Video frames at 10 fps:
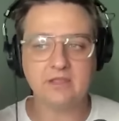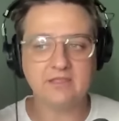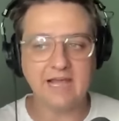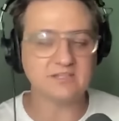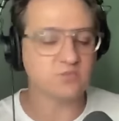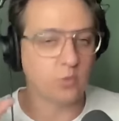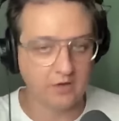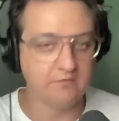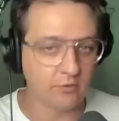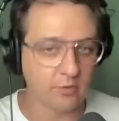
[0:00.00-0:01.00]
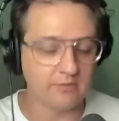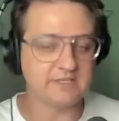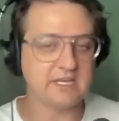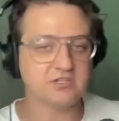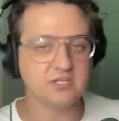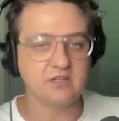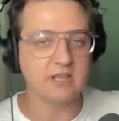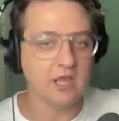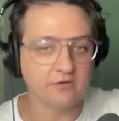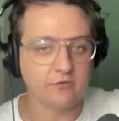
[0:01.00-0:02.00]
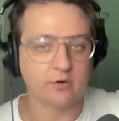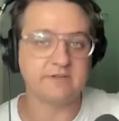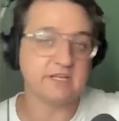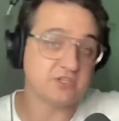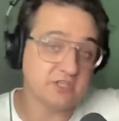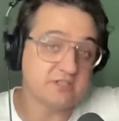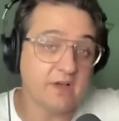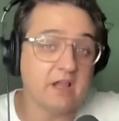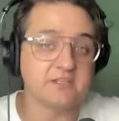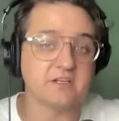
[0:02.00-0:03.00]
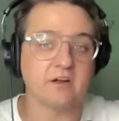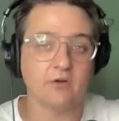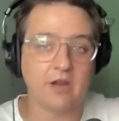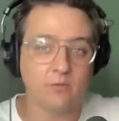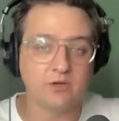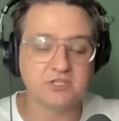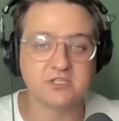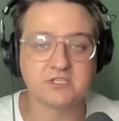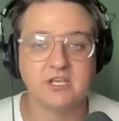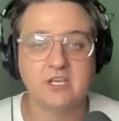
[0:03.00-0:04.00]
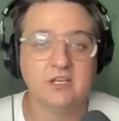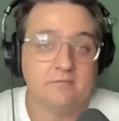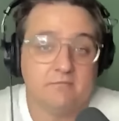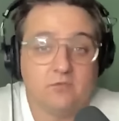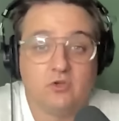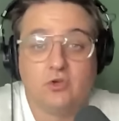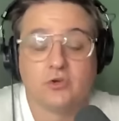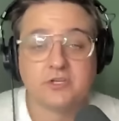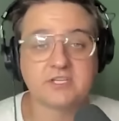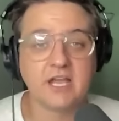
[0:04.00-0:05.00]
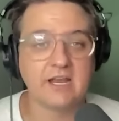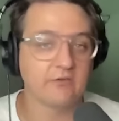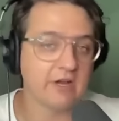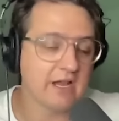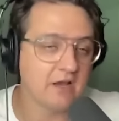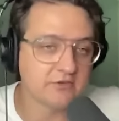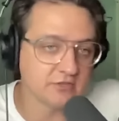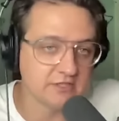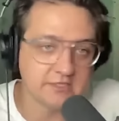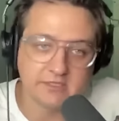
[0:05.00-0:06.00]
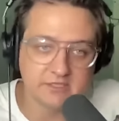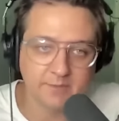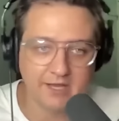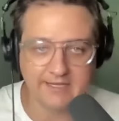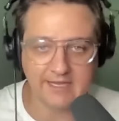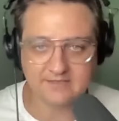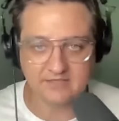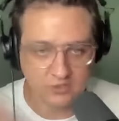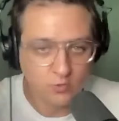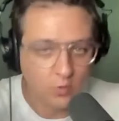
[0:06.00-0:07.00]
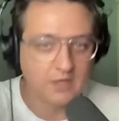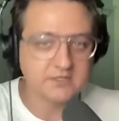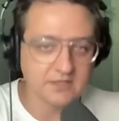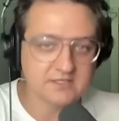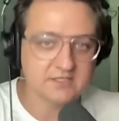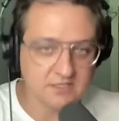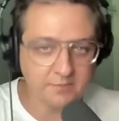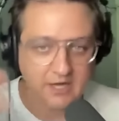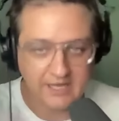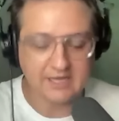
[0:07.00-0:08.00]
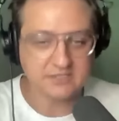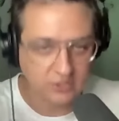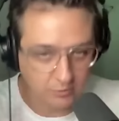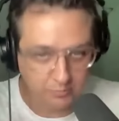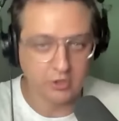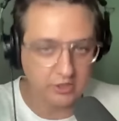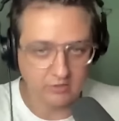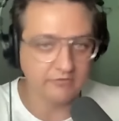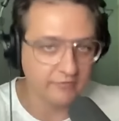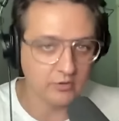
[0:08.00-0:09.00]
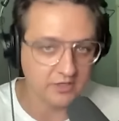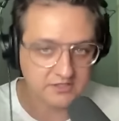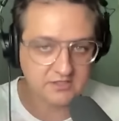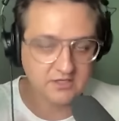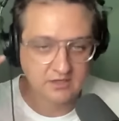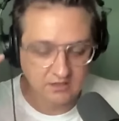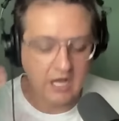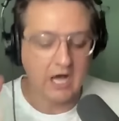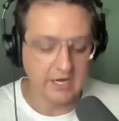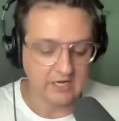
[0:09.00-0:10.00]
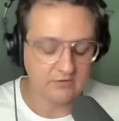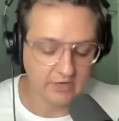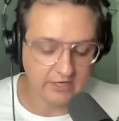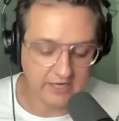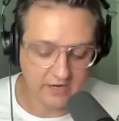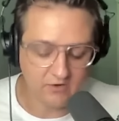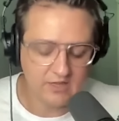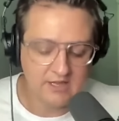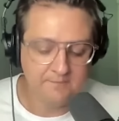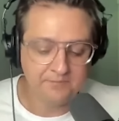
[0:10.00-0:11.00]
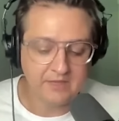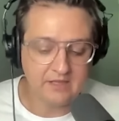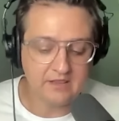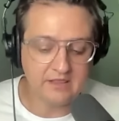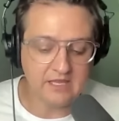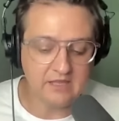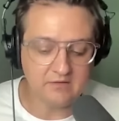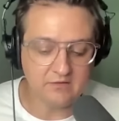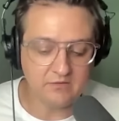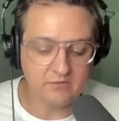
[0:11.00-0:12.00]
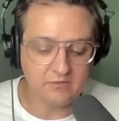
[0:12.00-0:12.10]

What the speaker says: that's one form of attention. The other form of attention is voluntary, right? Which is, you're deciding right now as you're listening to this podcast that you want to listen to this podcast, and you're putting your focus on it right now. The